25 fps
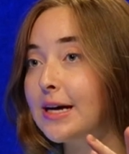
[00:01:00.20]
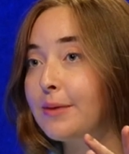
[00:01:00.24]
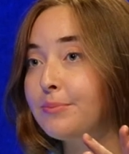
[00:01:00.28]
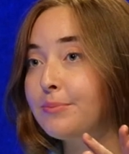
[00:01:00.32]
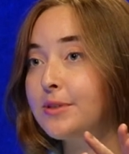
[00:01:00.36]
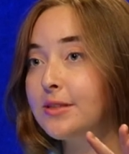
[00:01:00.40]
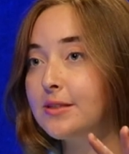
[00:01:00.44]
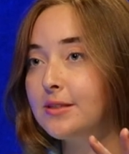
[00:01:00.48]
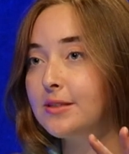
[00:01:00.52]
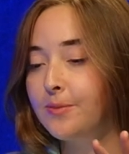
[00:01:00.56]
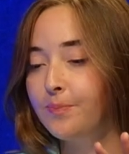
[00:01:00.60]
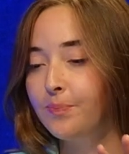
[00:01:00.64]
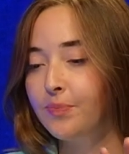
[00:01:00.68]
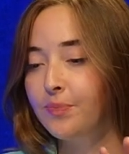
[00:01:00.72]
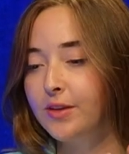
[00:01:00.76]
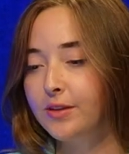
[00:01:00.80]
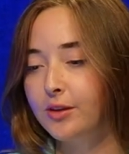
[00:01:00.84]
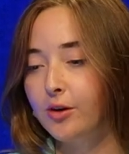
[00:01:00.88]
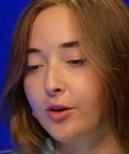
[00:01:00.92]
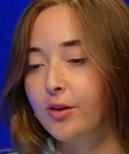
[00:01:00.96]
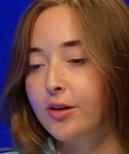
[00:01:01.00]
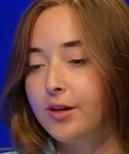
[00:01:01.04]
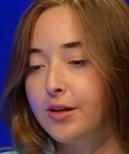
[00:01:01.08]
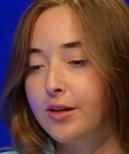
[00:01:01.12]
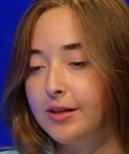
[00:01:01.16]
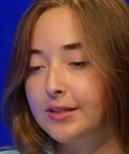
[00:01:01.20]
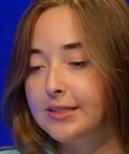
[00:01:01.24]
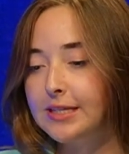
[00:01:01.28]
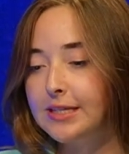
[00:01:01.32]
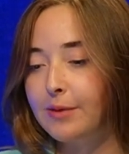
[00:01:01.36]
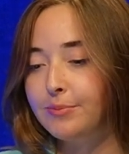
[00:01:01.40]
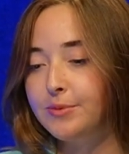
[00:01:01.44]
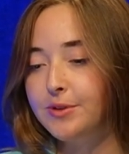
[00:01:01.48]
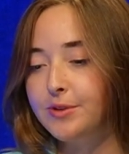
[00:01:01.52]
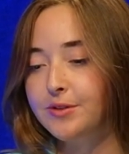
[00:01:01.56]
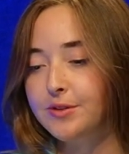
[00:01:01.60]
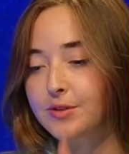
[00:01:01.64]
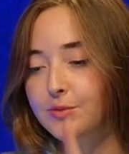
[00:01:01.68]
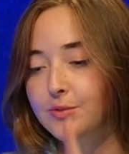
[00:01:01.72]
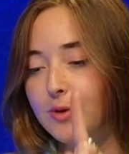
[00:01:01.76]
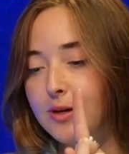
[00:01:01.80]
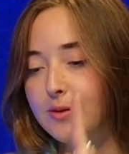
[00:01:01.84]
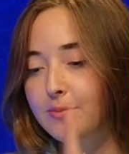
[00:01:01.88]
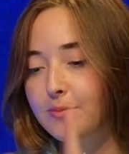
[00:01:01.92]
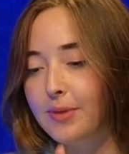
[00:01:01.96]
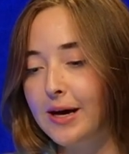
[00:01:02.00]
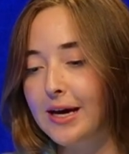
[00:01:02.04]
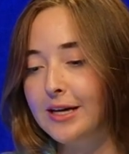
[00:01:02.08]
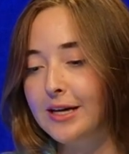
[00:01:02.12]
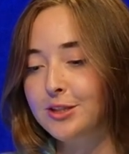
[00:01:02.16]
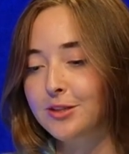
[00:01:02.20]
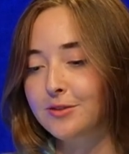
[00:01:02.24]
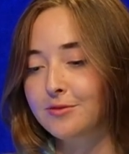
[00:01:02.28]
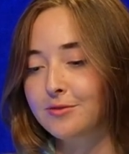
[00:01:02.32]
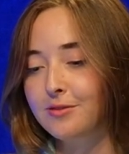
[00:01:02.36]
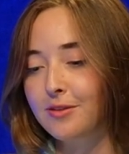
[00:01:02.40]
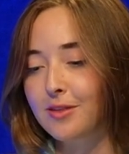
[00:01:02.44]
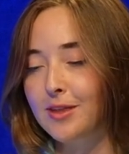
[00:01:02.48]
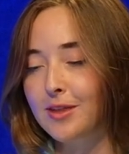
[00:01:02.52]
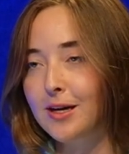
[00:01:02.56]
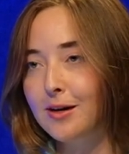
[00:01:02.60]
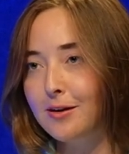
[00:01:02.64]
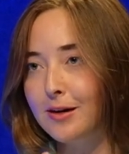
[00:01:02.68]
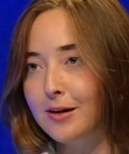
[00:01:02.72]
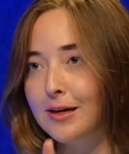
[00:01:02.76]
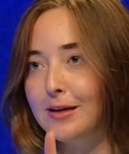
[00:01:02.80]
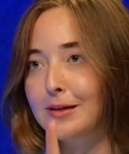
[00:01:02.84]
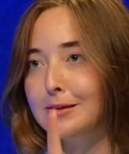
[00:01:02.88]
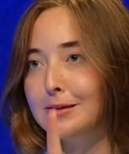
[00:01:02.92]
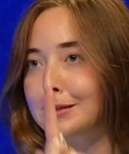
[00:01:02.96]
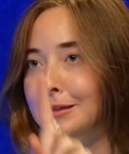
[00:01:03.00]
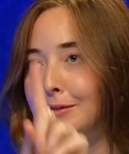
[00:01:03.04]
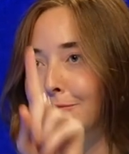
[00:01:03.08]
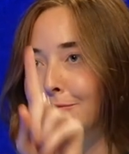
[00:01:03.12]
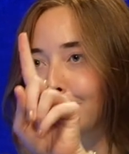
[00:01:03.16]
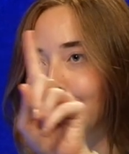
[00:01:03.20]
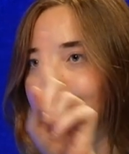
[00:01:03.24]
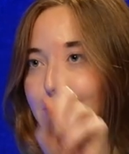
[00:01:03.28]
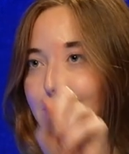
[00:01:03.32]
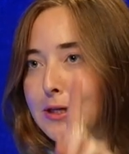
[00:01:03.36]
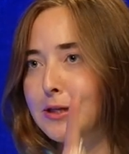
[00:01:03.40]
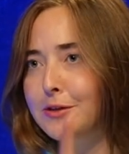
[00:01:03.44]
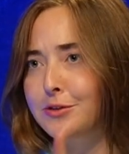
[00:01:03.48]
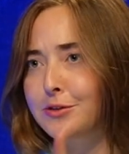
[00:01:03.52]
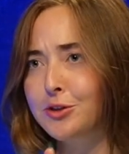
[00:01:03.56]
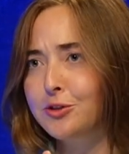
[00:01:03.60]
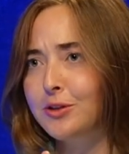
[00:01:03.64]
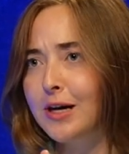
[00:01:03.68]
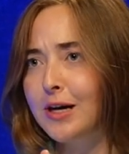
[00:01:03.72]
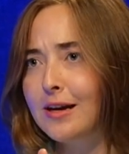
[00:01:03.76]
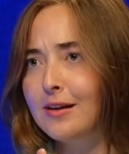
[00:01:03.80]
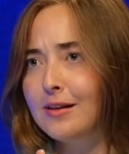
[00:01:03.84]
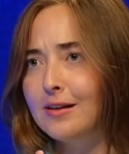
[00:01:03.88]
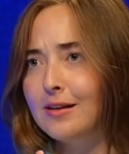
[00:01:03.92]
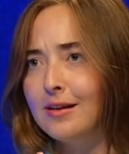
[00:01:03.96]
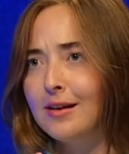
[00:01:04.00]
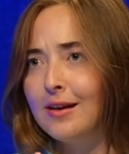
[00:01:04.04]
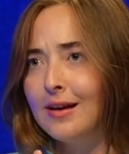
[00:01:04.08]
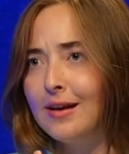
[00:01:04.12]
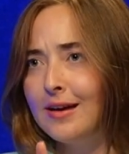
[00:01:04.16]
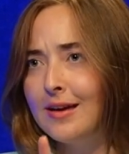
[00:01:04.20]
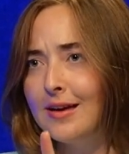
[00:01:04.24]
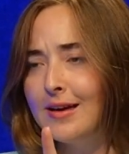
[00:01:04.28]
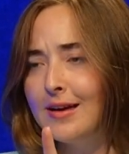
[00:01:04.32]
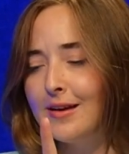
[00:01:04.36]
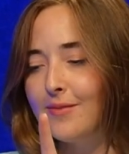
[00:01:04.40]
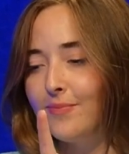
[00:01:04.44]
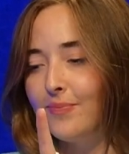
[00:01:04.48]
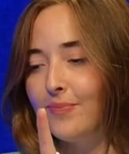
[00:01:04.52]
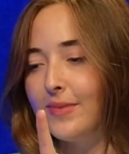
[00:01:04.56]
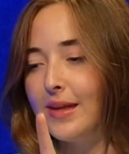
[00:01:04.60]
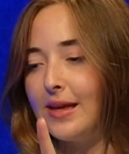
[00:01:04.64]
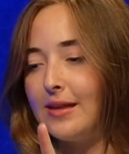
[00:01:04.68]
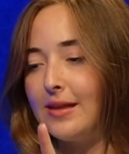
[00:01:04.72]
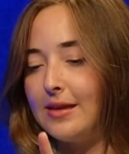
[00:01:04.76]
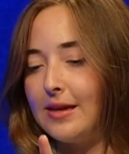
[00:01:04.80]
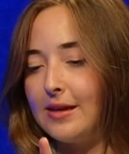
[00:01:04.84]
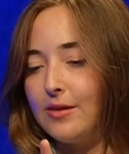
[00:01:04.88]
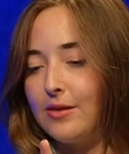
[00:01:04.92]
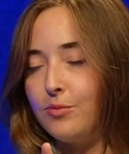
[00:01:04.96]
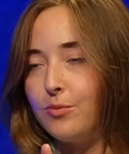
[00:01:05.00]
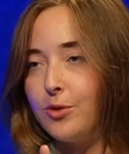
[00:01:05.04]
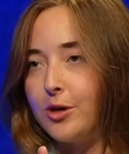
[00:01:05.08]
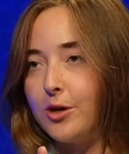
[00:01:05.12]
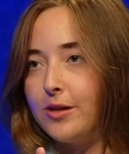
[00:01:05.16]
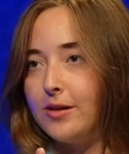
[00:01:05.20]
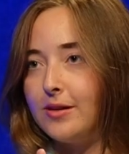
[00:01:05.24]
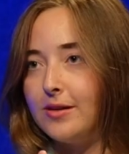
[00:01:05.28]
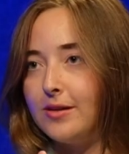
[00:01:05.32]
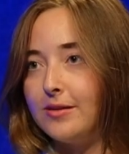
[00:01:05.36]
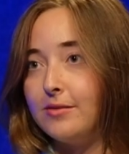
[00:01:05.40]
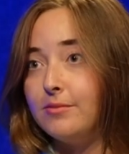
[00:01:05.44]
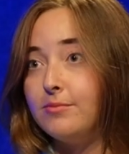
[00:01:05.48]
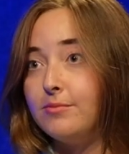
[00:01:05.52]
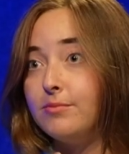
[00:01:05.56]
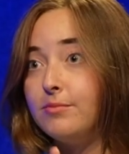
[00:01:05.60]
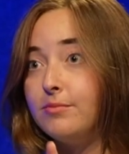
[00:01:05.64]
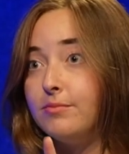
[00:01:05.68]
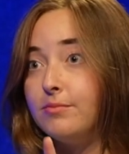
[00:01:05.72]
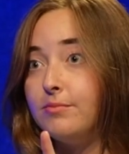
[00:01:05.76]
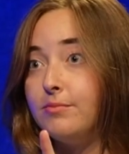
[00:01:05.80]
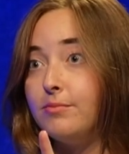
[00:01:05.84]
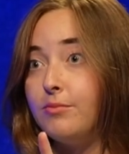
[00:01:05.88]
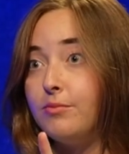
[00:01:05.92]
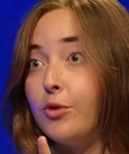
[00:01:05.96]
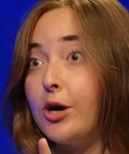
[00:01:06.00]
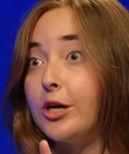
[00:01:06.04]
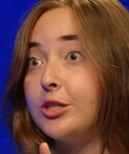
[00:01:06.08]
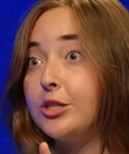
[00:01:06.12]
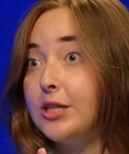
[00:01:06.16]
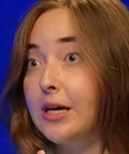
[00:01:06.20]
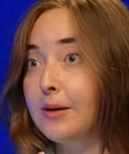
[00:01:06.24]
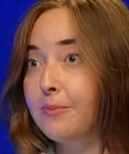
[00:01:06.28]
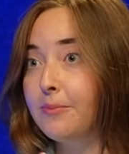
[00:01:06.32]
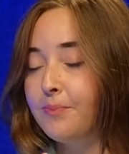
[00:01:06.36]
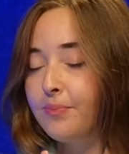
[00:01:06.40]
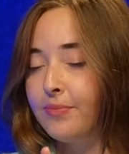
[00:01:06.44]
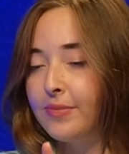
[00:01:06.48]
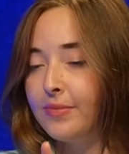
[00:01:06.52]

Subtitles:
chapters. So a learning chapter is one page of theory, it's fully illustrated, and then one worksheet.